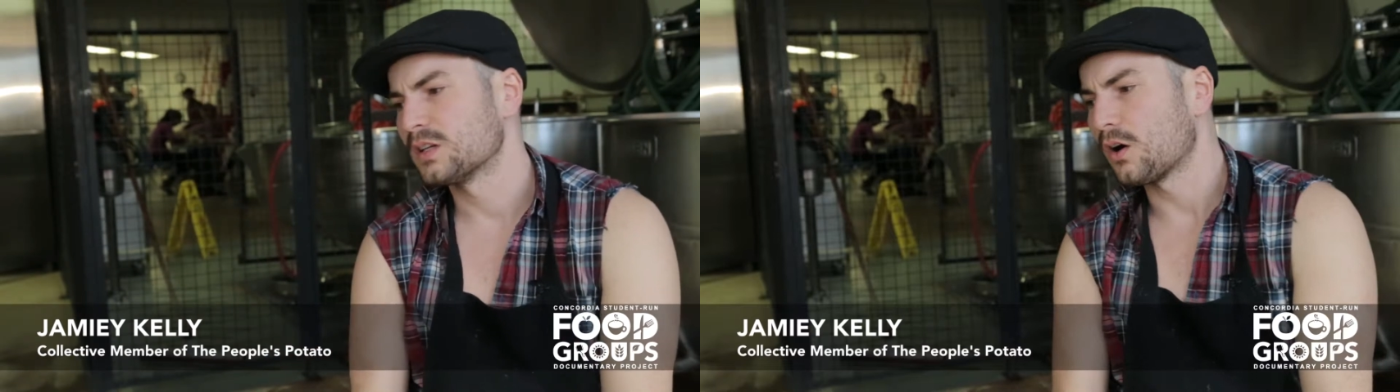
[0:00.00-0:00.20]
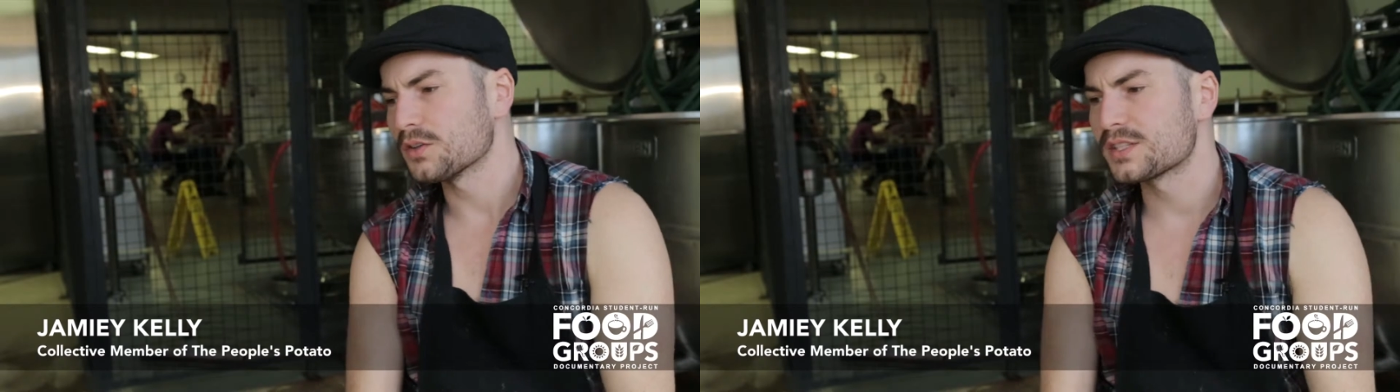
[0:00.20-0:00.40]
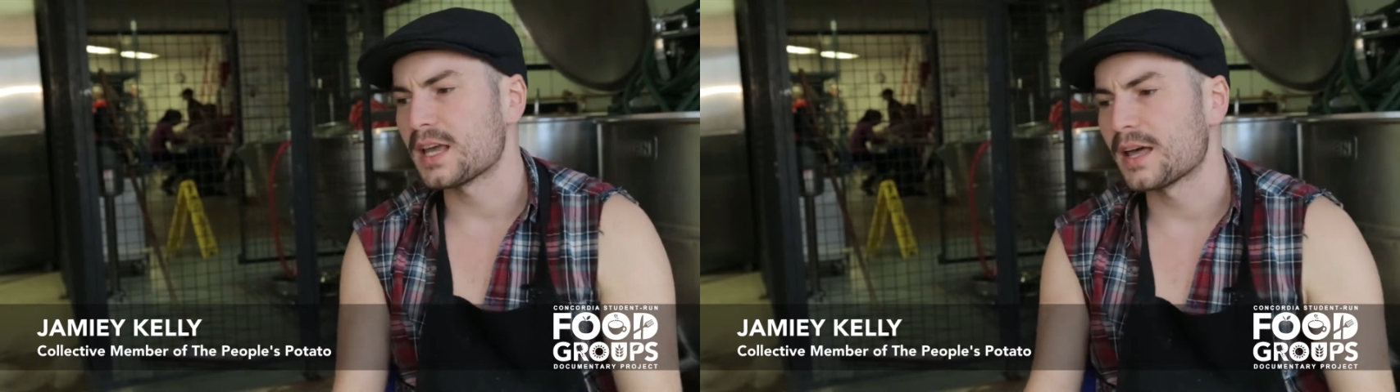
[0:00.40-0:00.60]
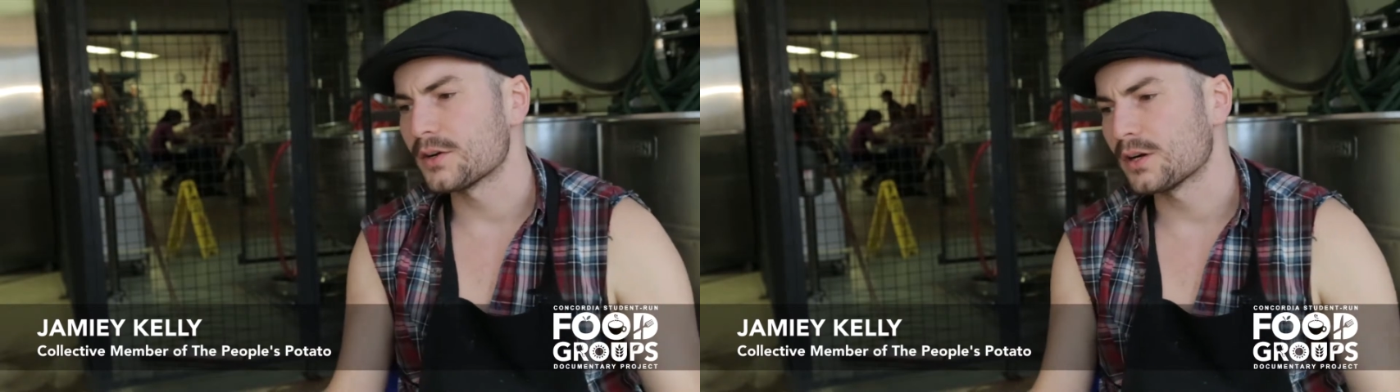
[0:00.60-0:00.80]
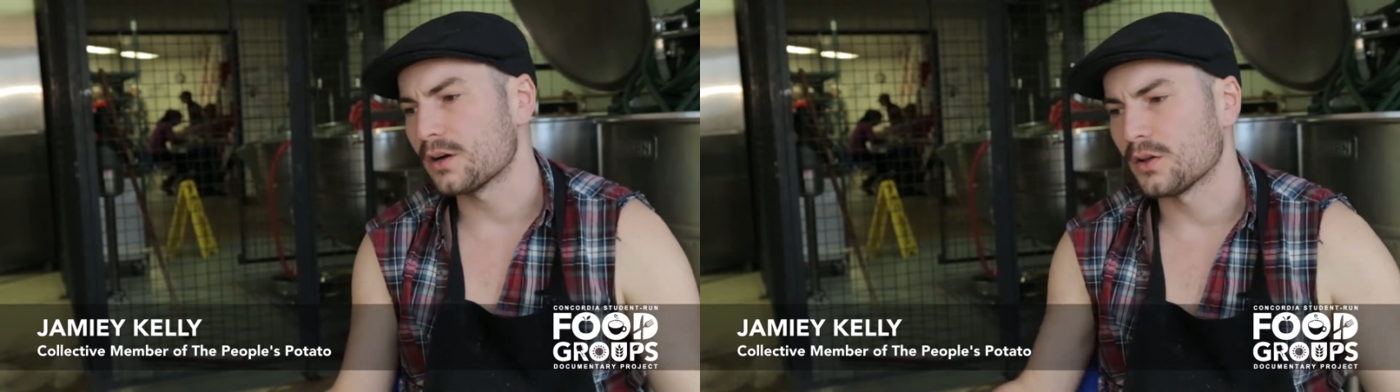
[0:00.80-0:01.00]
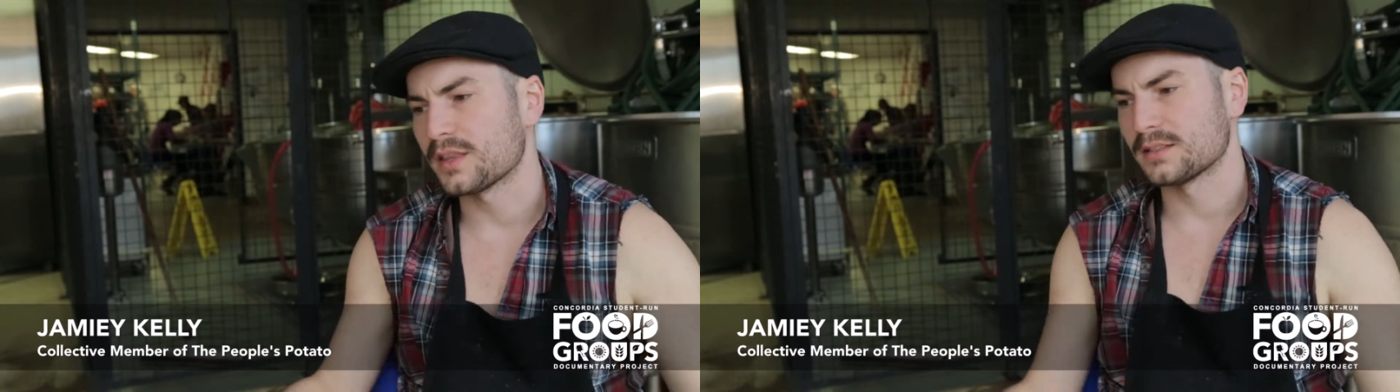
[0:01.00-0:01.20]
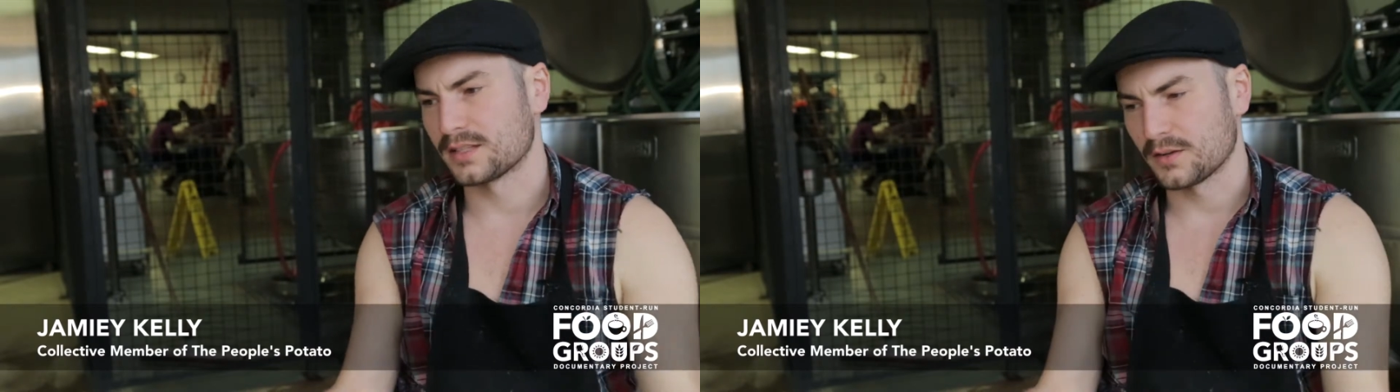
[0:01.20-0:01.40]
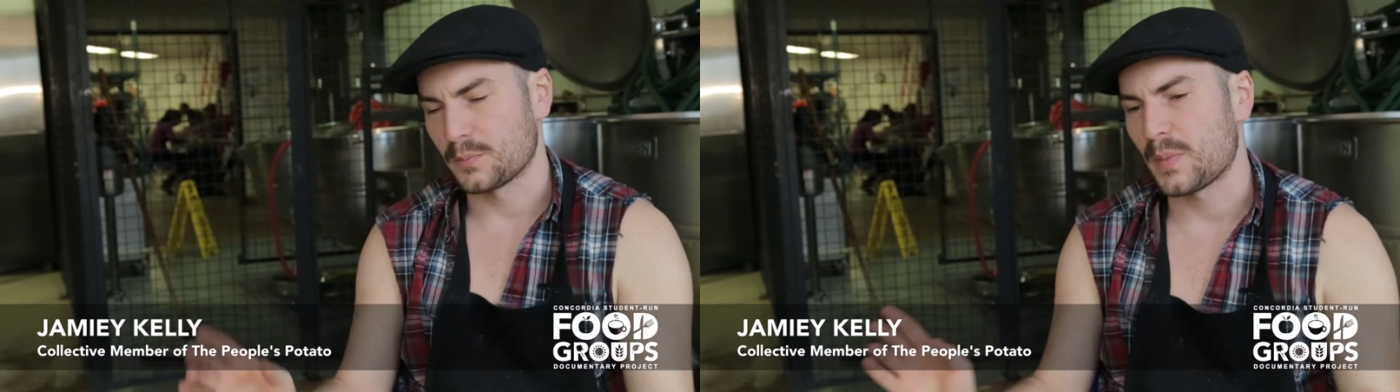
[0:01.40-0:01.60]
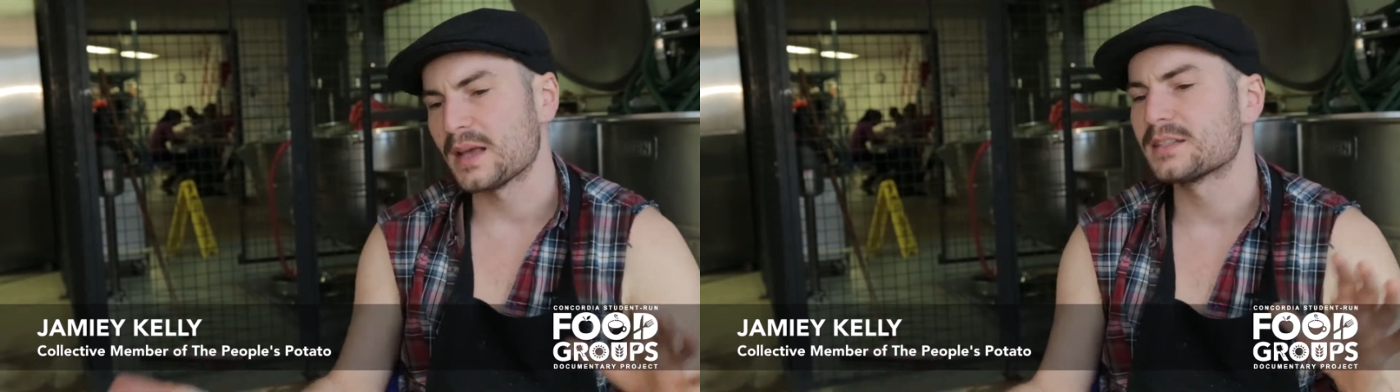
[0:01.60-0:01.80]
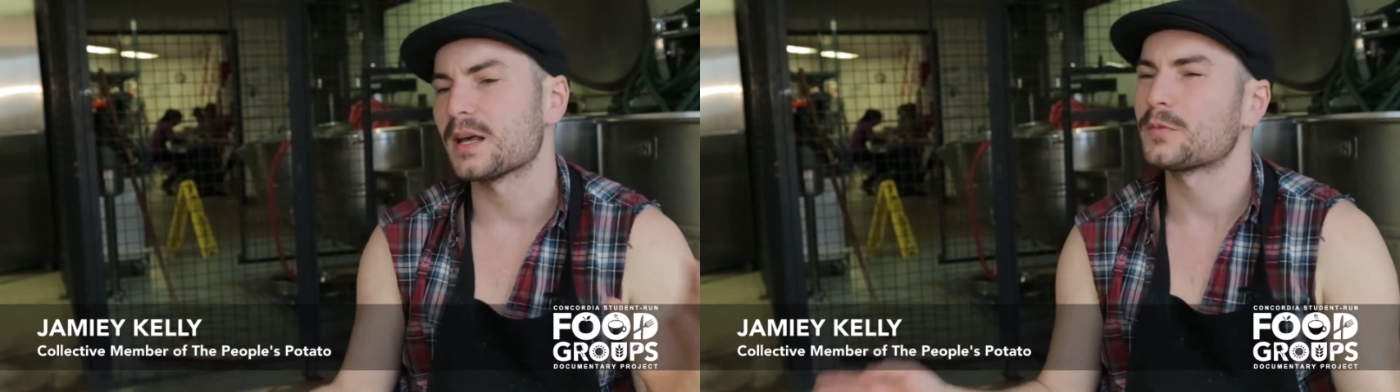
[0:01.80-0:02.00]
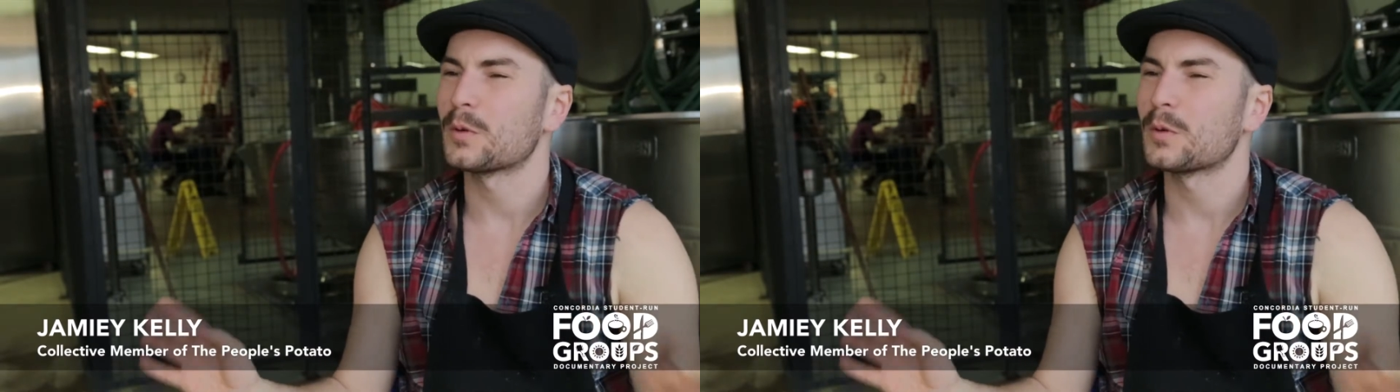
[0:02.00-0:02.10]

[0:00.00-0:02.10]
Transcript: But altogether, all that stuff bakes up